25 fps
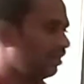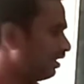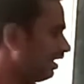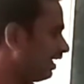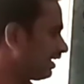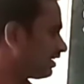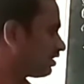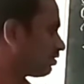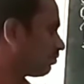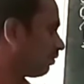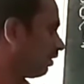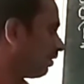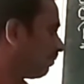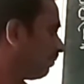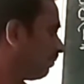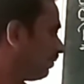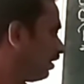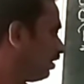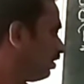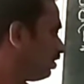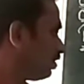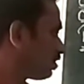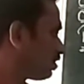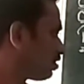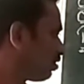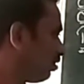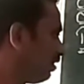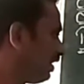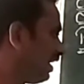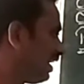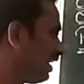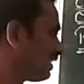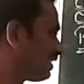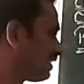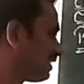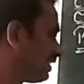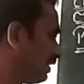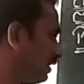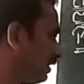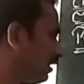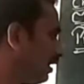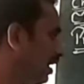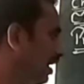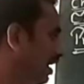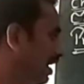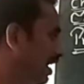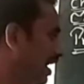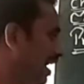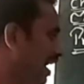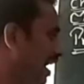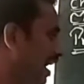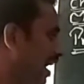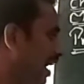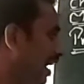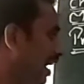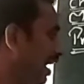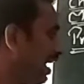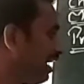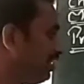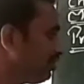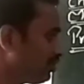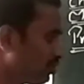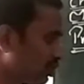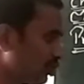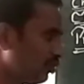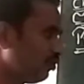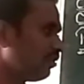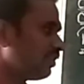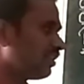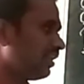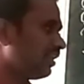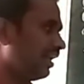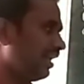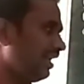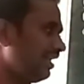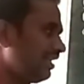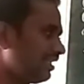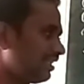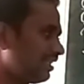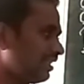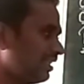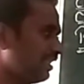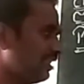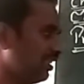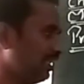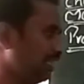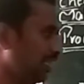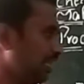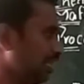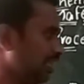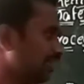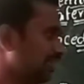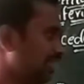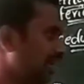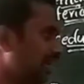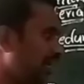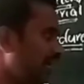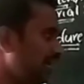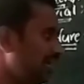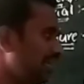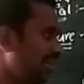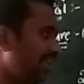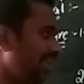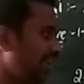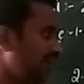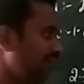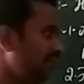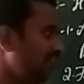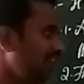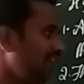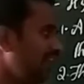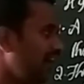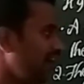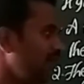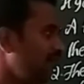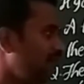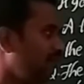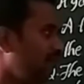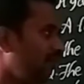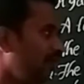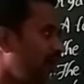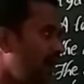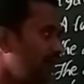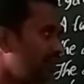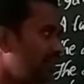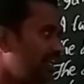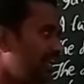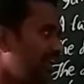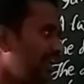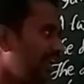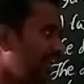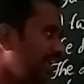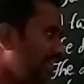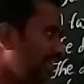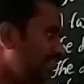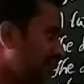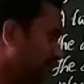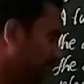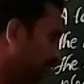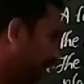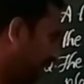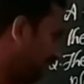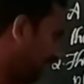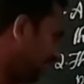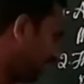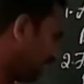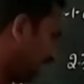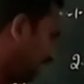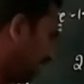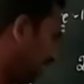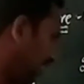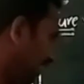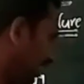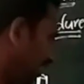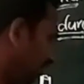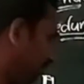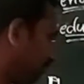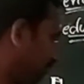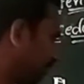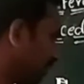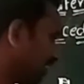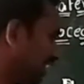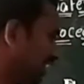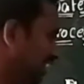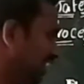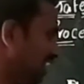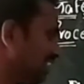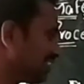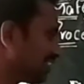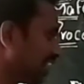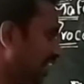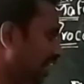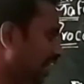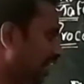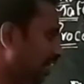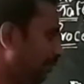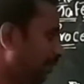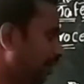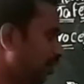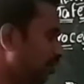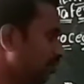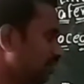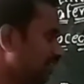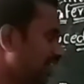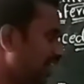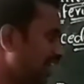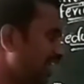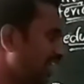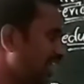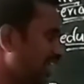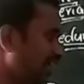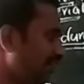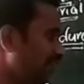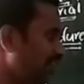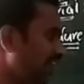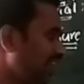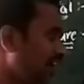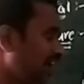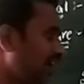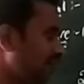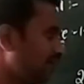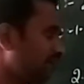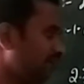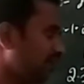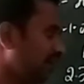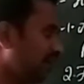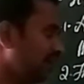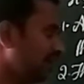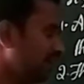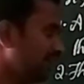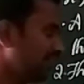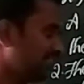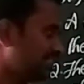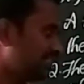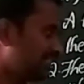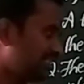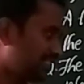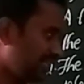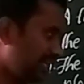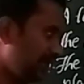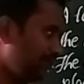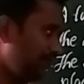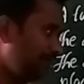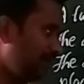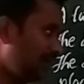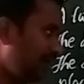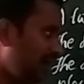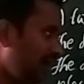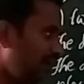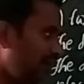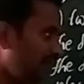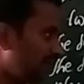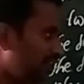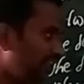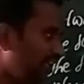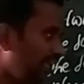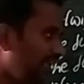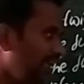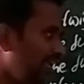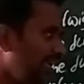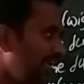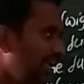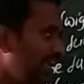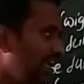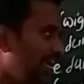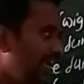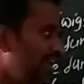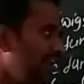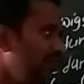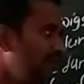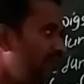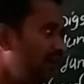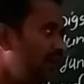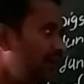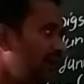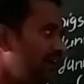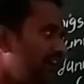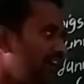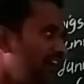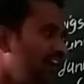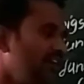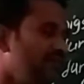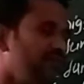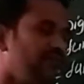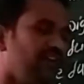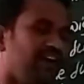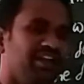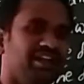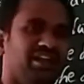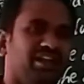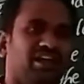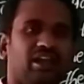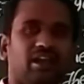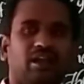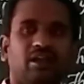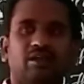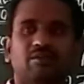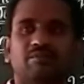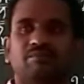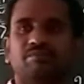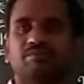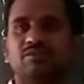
Next one. So next, ensure that the level of water in beaker is above the level of stem of the inverted funnel.